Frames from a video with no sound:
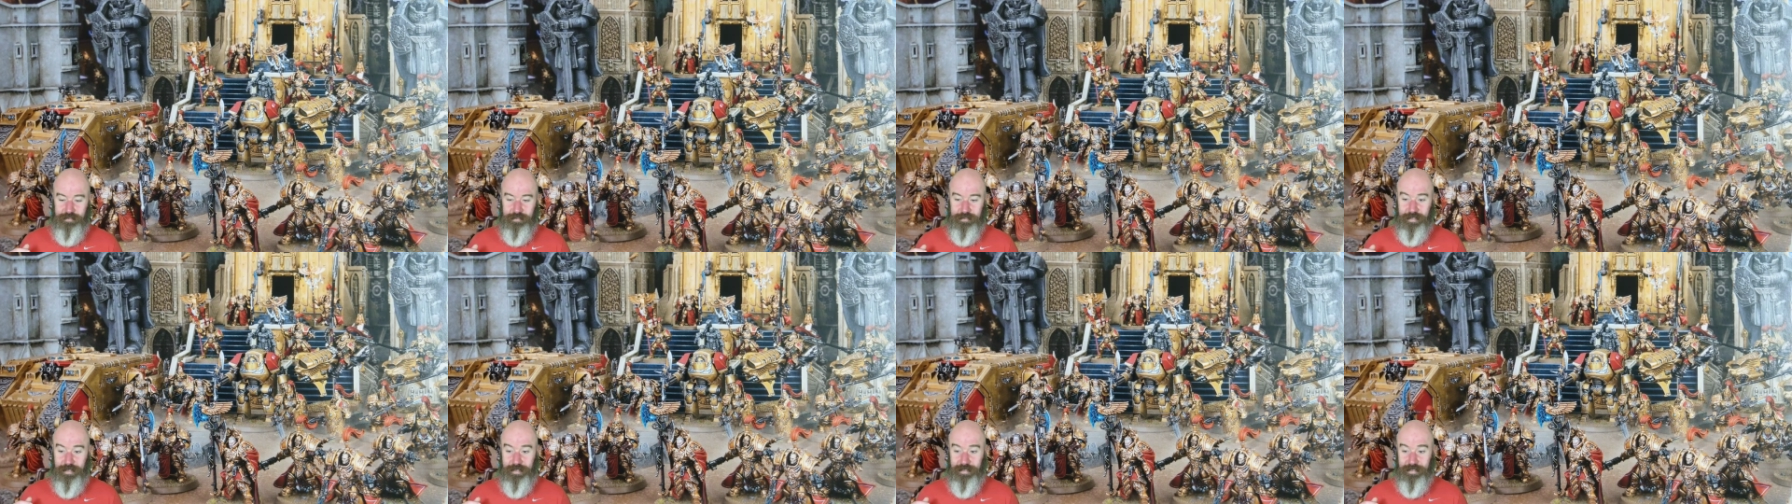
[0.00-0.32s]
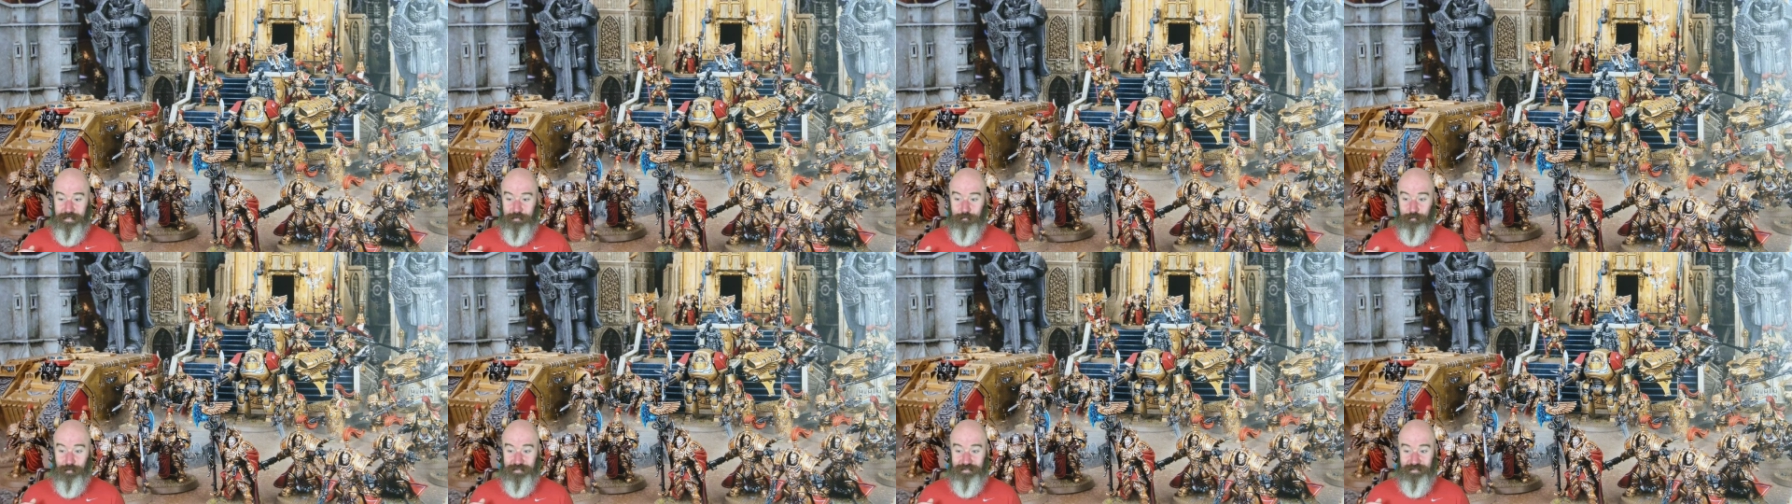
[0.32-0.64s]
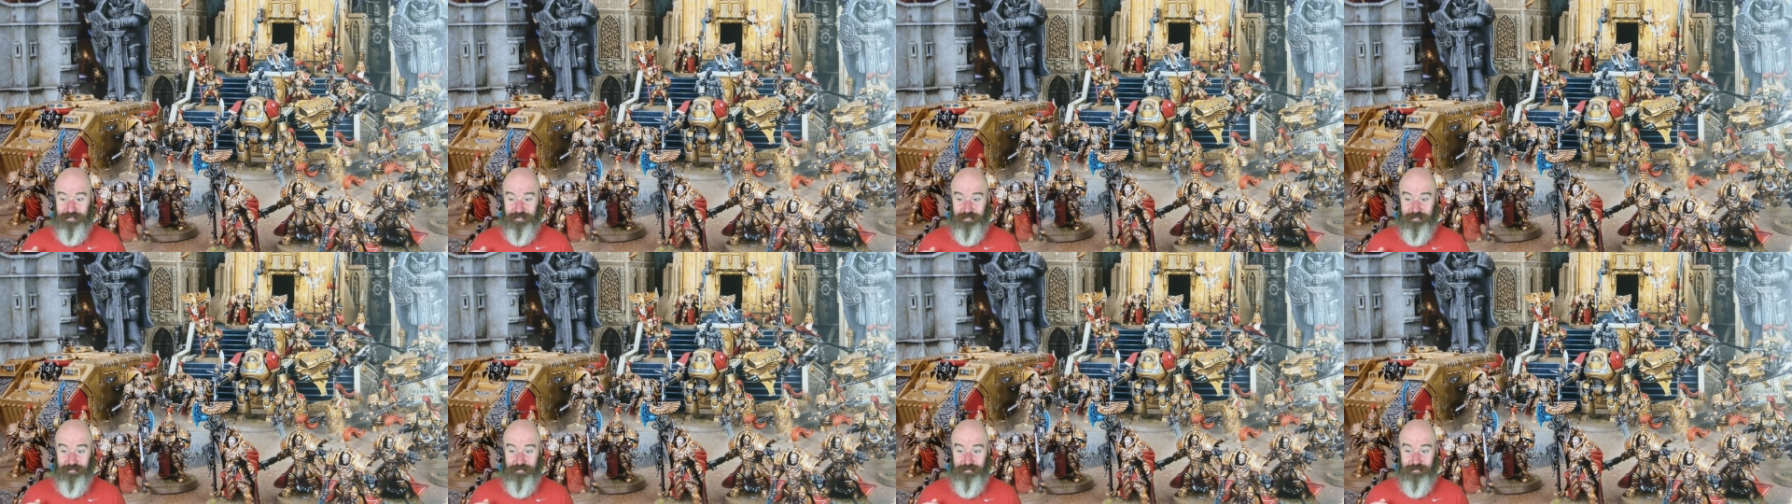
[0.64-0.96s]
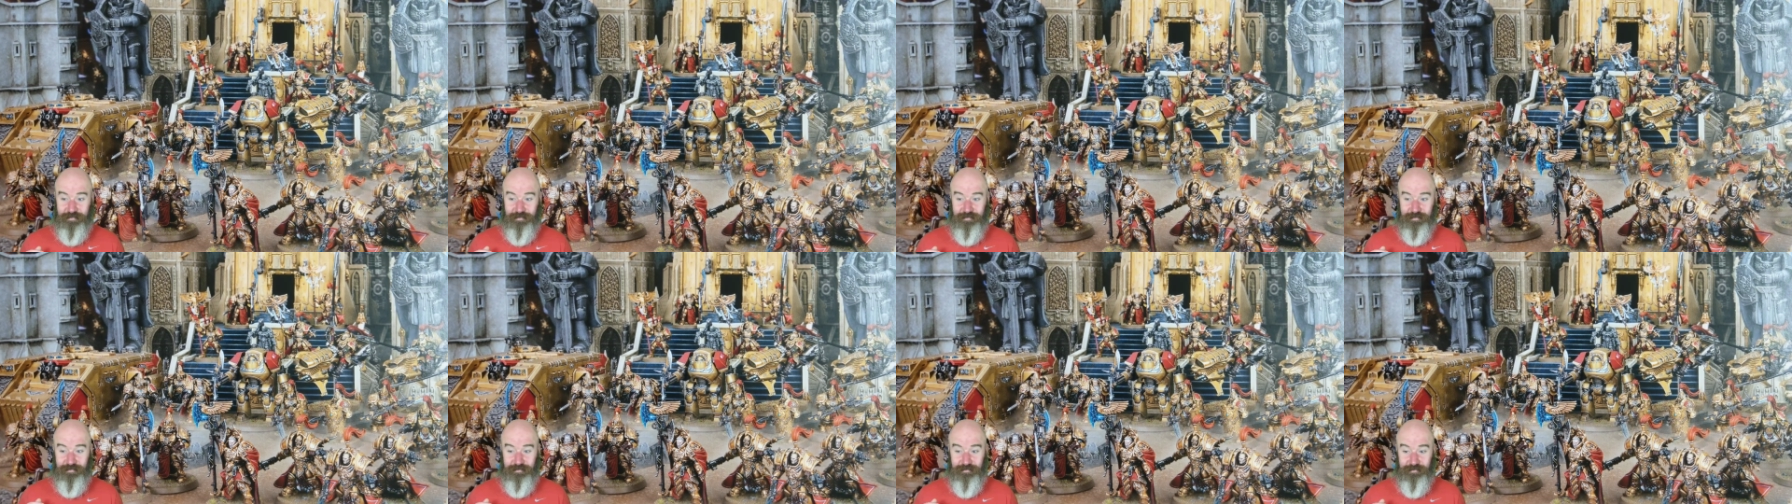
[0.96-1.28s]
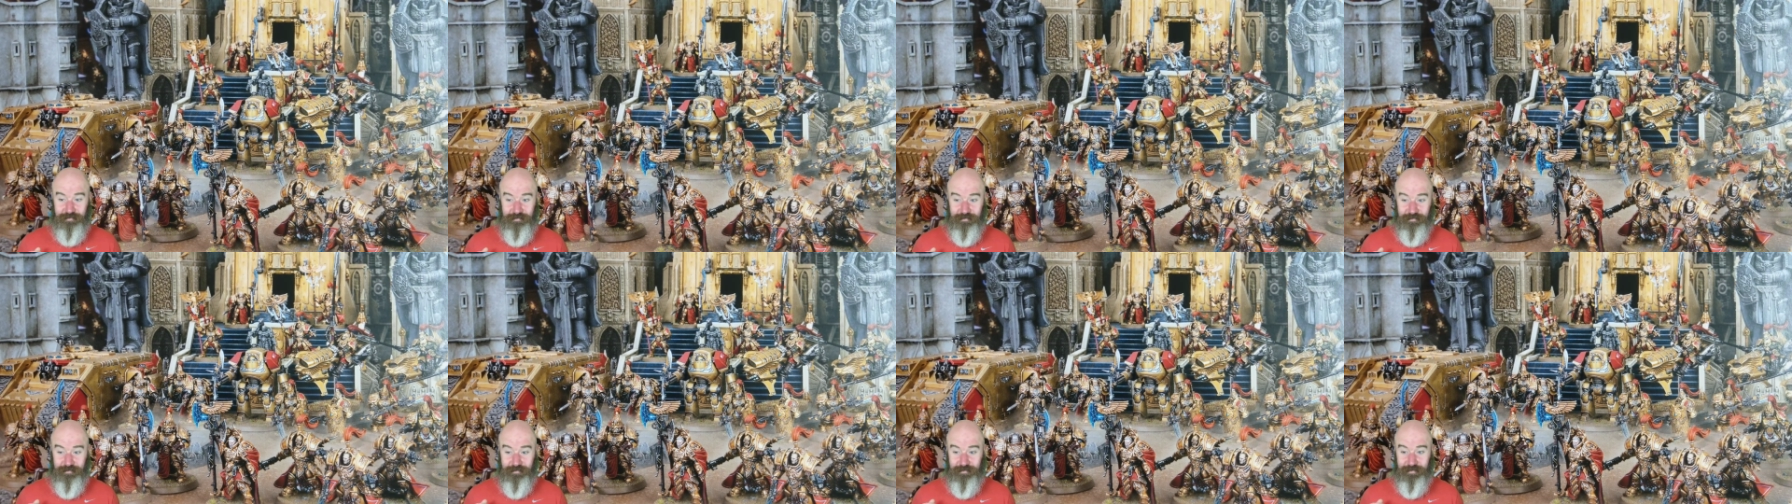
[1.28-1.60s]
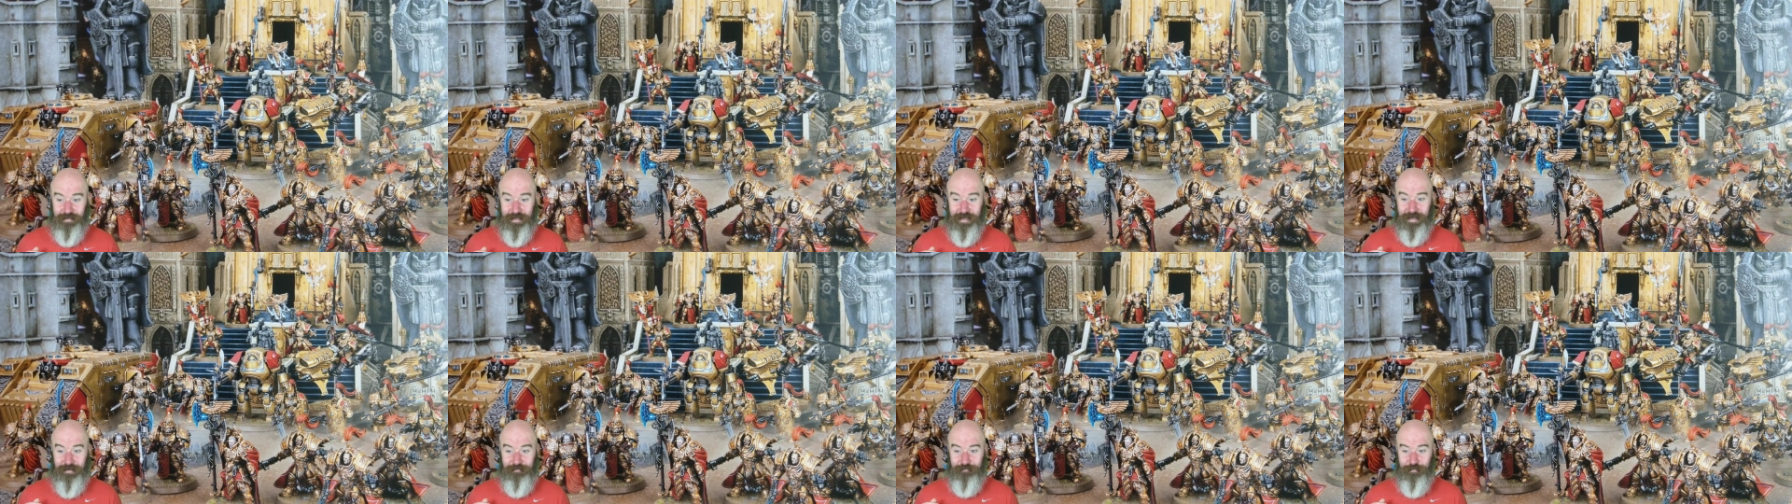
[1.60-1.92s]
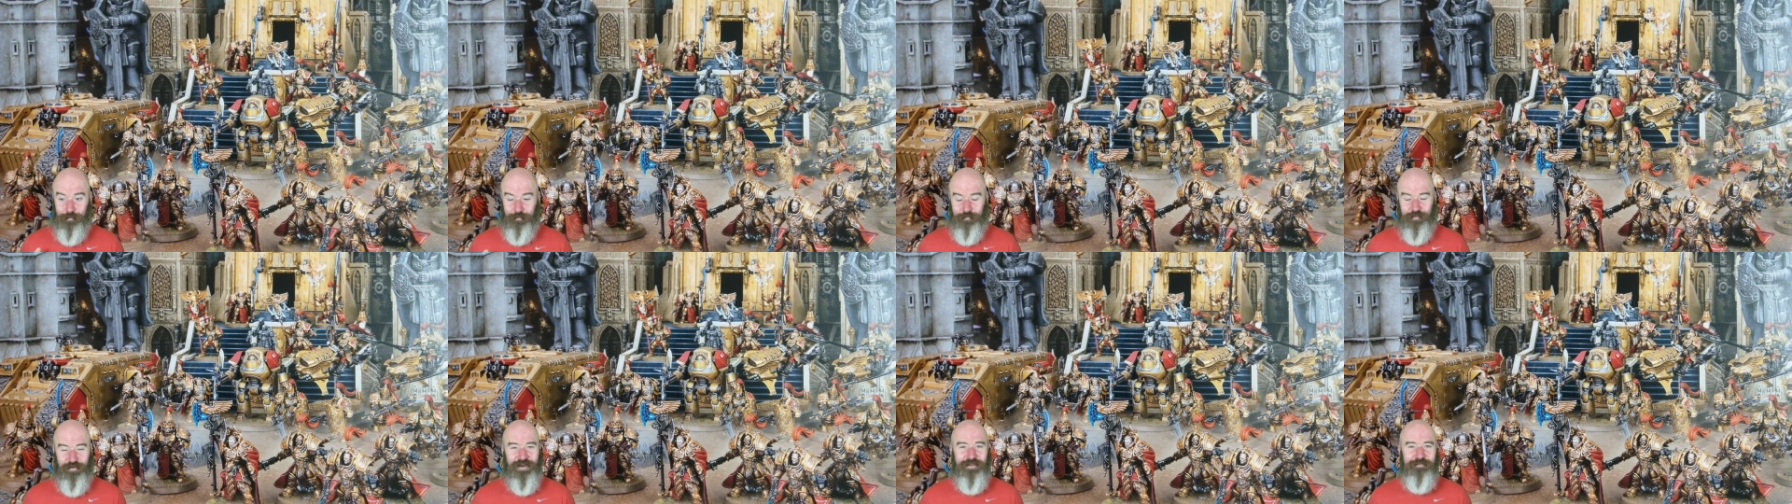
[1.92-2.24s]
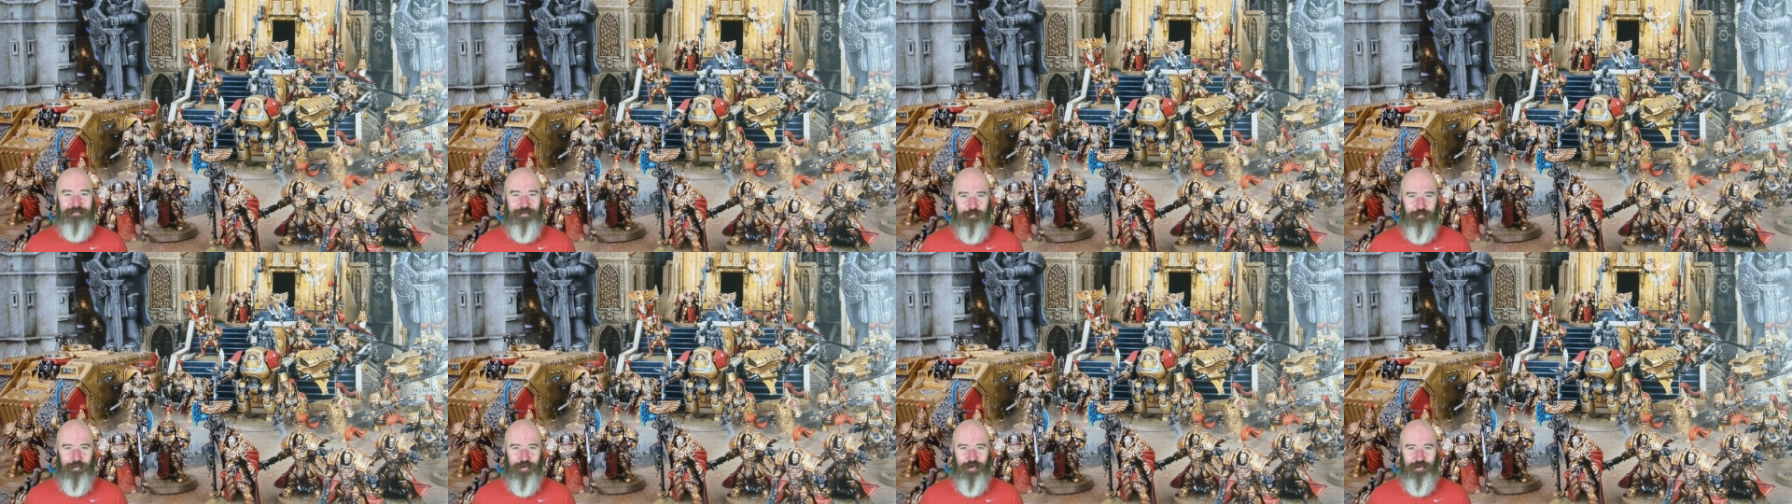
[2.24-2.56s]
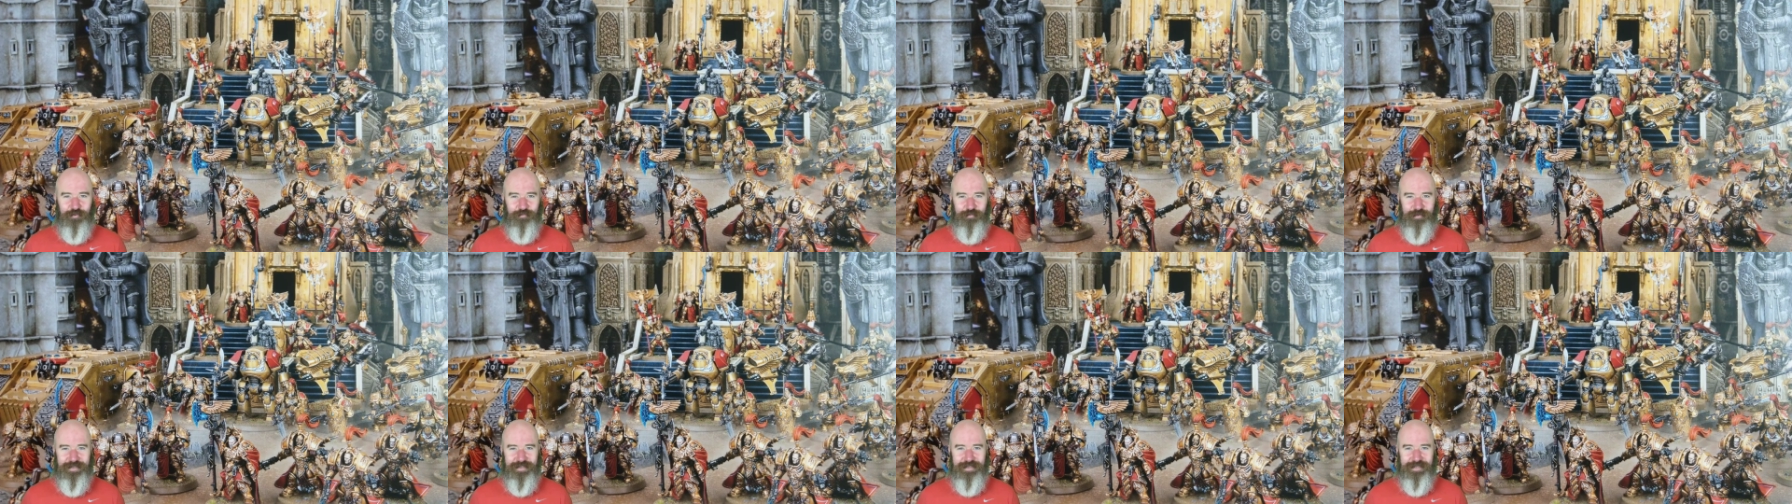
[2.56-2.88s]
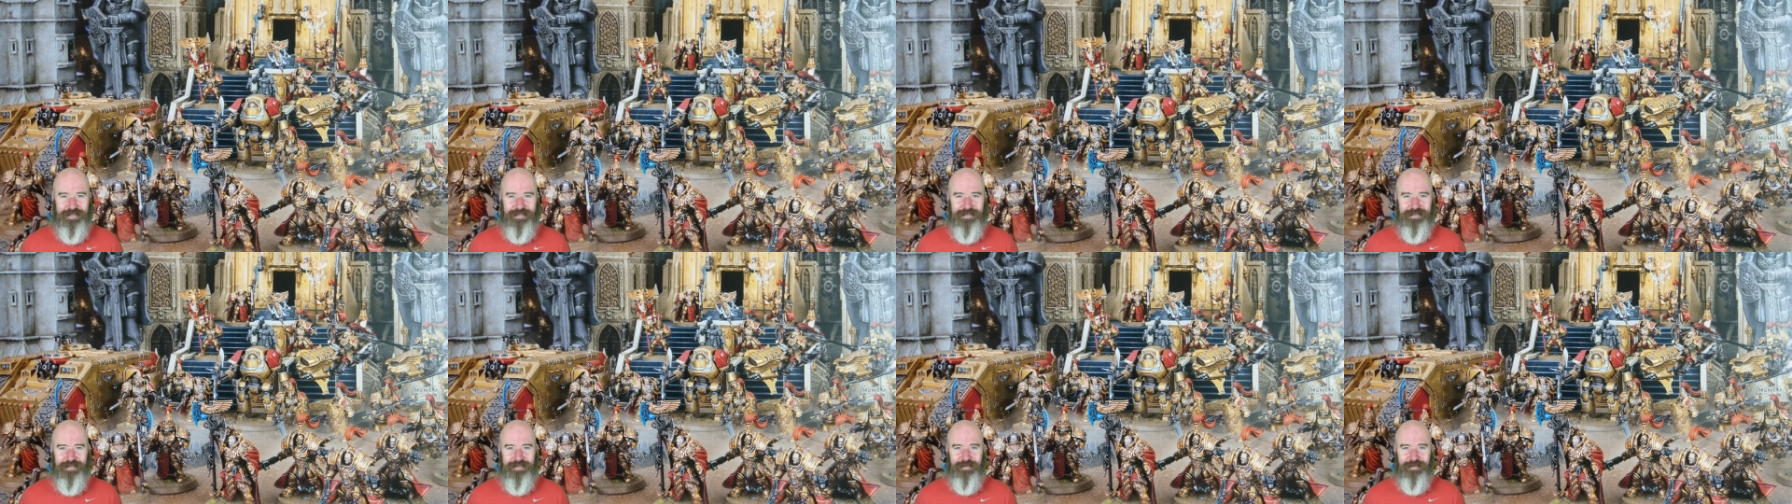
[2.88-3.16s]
He went to have a private word with